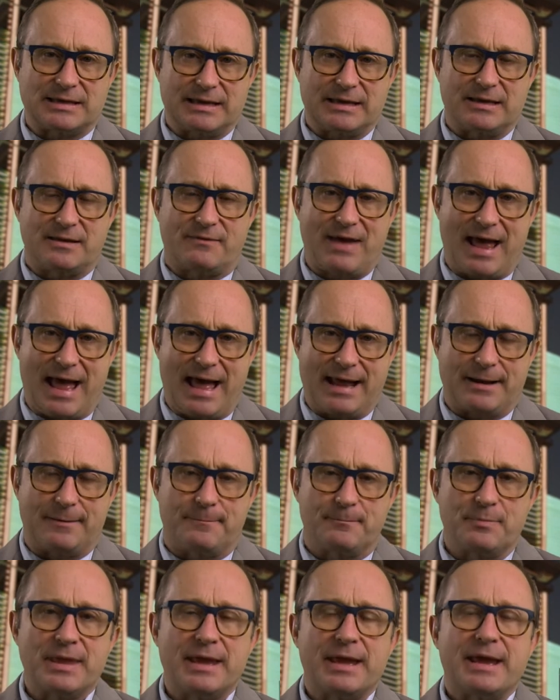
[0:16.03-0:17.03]
in Nevada
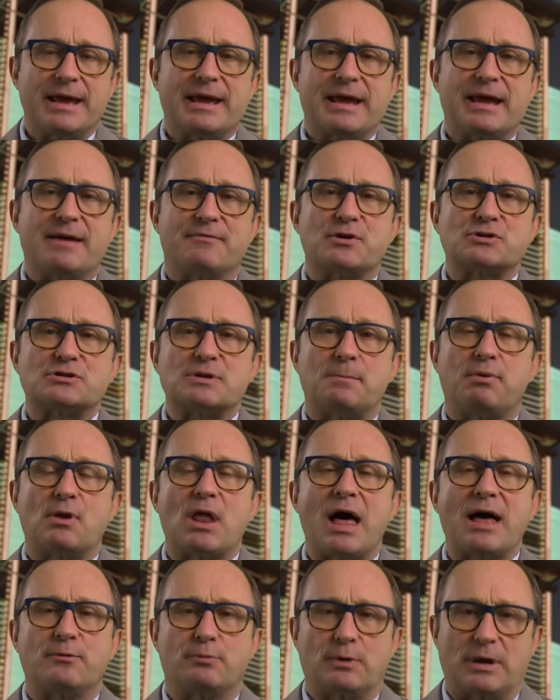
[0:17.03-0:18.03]
if there's a
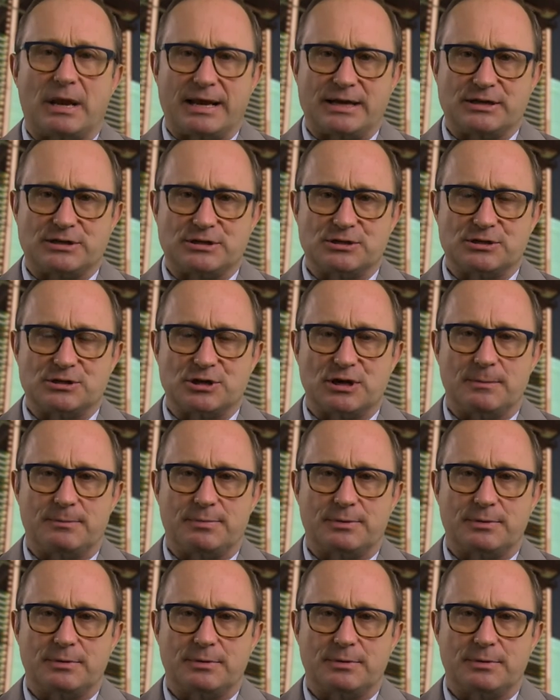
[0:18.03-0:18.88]
blood relationship,